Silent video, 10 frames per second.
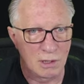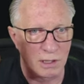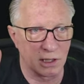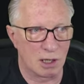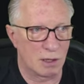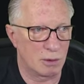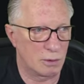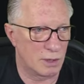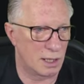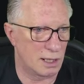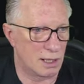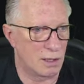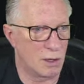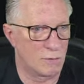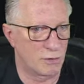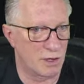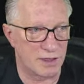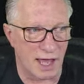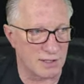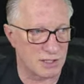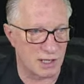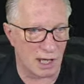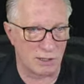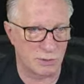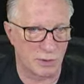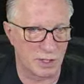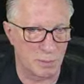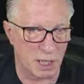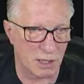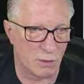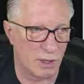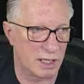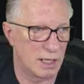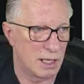you know, over $1,000 worth of Bitcoin,